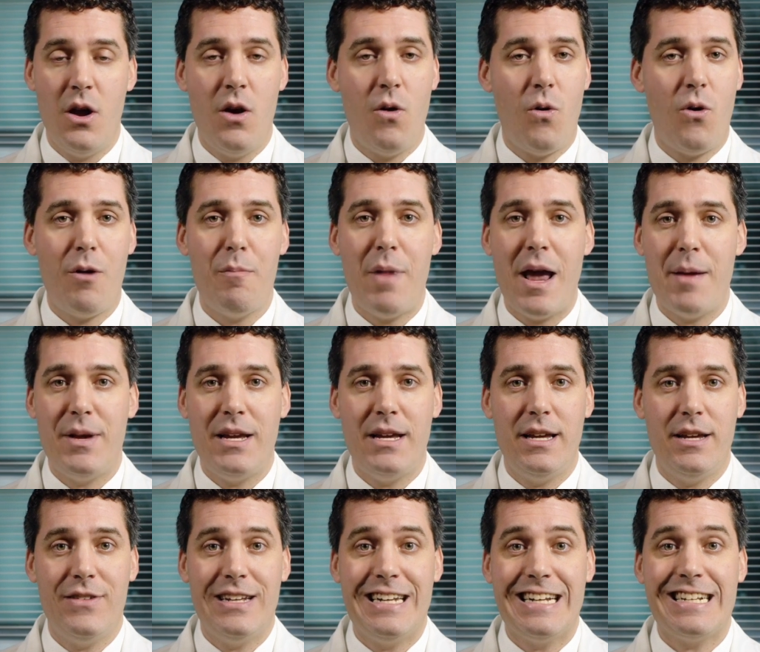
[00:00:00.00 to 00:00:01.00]
or maybe
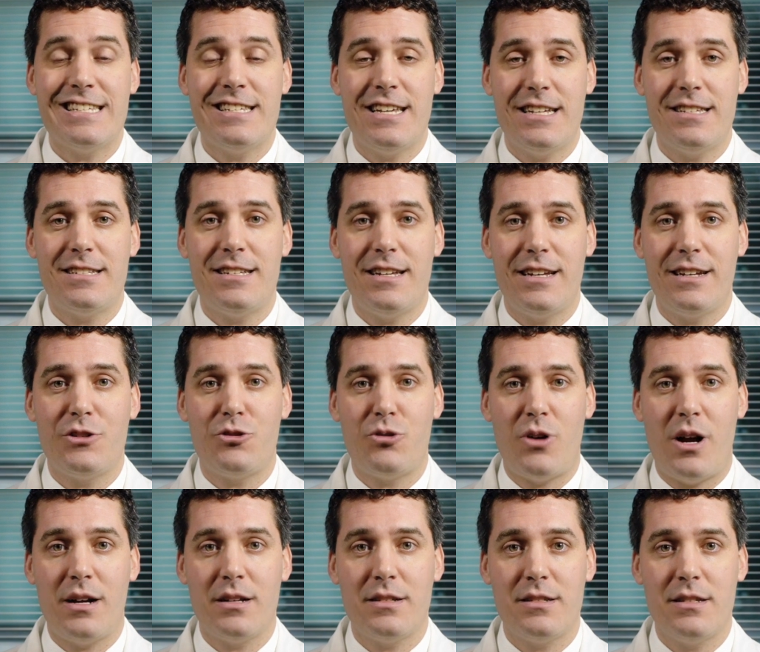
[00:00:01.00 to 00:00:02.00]
even existing
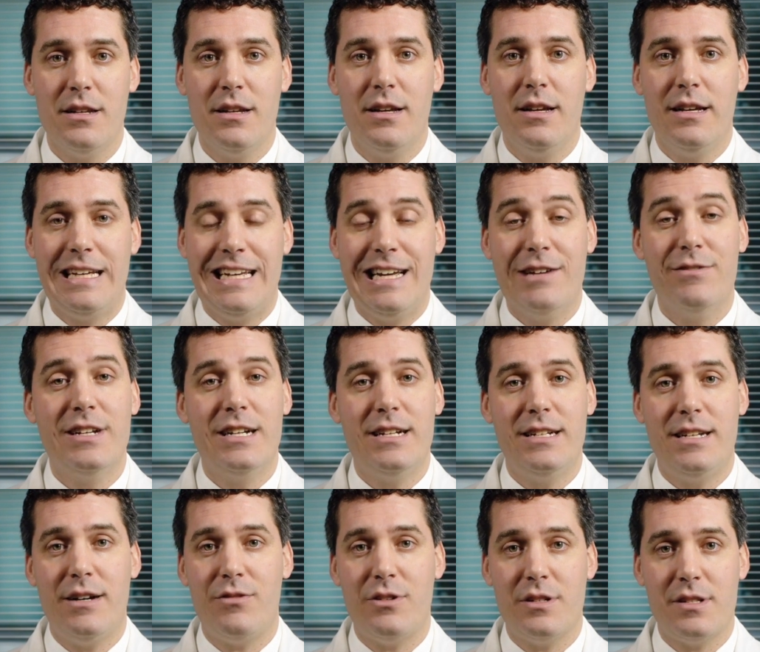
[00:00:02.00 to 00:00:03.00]
drugs given in
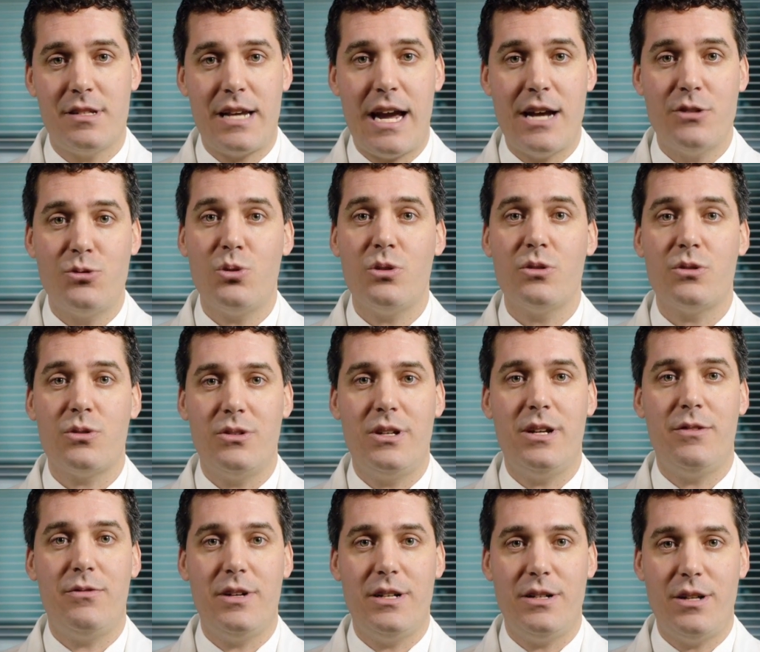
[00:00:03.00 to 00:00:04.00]
different schedules or
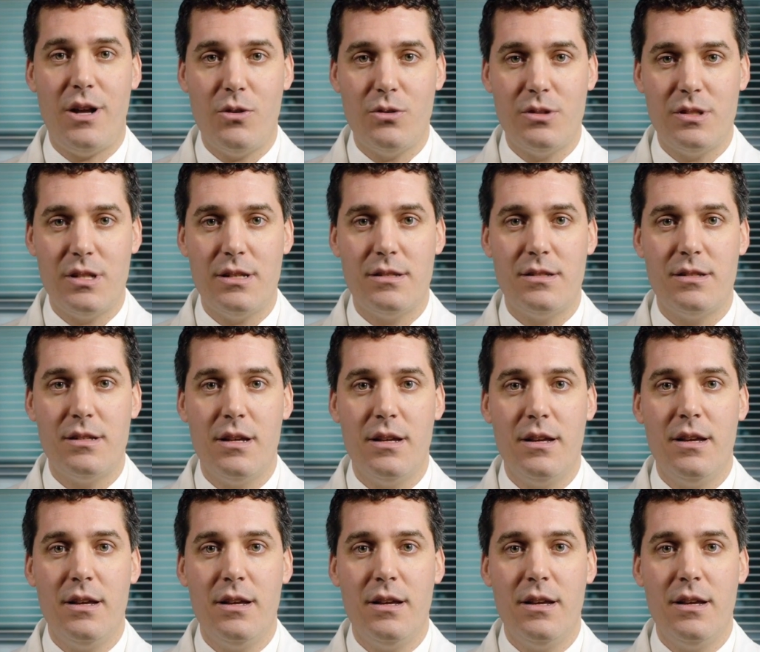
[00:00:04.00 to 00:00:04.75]
different doses.